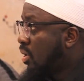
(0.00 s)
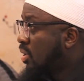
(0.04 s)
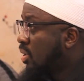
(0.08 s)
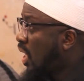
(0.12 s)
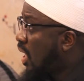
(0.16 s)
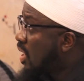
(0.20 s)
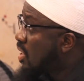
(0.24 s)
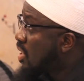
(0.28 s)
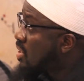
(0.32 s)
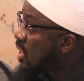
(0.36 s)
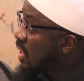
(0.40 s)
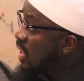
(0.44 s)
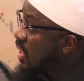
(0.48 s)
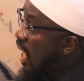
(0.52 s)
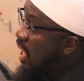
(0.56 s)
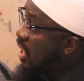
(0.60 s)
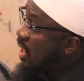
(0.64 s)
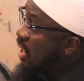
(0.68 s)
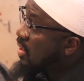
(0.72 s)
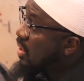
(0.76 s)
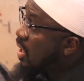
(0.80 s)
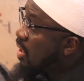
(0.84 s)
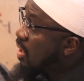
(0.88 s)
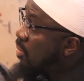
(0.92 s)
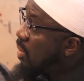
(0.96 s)
That is the
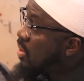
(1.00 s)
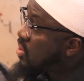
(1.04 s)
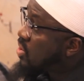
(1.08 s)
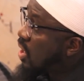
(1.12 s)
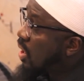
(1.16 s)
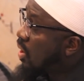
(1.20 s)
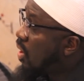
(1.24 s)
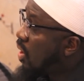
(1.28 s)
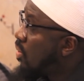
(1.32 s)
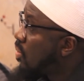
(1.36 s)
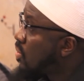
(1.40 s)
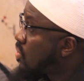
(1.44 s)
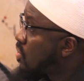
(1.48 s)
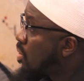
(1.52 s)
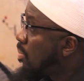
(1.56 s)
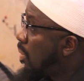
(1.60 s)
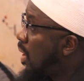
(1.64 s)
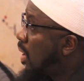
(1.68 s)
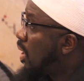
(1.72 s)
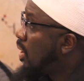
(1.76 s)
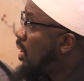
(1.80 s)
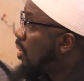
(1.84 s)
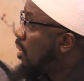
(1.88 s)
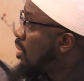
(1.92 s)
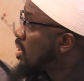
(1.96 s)
character in which Allah
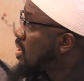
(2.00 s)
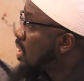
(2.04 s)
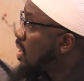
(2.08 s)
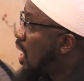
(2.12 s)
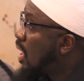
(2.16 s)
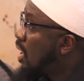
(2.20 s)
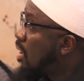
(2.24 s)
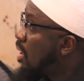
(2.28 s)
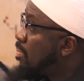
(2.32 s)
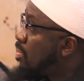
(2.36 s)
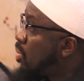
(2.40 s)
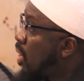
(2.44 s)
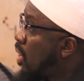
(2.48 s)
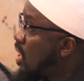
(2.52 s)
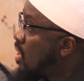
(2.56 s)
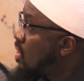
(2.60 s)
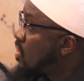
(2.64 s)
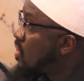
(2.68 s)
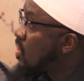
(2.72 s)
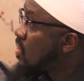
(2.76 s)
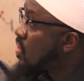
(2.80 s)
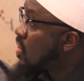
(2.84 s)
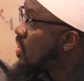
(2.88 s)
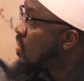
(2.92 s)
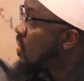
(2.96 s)
subhanahu wa ta'ala
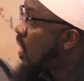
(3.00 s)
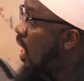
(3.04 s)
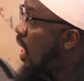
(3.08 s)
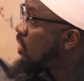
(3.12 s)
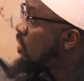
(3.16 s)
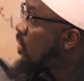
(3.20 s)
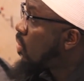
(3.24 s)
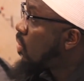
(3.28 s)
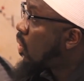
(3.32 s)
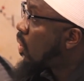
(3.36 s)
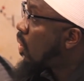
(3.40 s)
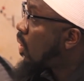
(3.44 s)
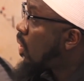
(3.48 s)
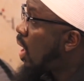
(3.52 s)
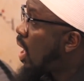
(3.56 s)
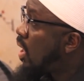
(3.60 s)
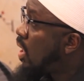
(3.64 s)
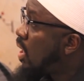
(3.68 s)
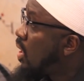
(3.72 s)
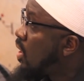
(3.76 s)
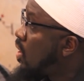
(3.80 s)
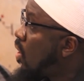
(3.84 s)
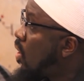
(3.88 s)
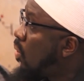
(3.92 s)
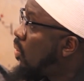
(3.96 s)
praises inside the
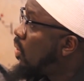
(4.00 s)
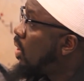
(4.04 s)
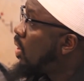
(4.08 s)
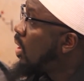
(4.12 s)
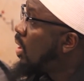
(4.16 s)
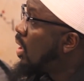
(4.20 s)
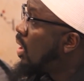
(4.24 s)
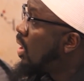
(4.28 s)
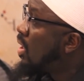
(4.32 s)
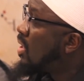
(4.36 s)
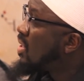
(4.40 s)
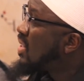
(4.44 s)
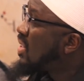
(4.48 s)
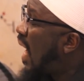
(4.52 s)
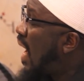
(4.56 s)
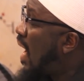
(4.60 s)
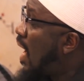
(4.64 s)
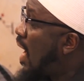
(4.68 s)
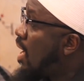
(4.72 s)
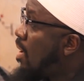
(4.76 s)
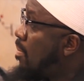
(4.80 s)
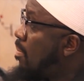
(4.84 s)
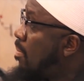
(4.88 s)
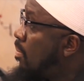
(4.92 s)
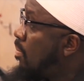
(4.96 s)
Quran and the only
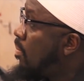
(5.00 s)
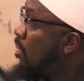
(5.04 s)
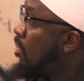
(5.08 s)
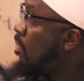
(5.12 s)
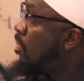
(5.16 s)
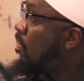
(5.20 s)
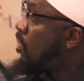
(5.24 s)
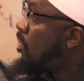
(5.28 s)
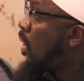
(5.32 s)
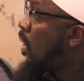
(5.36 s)
time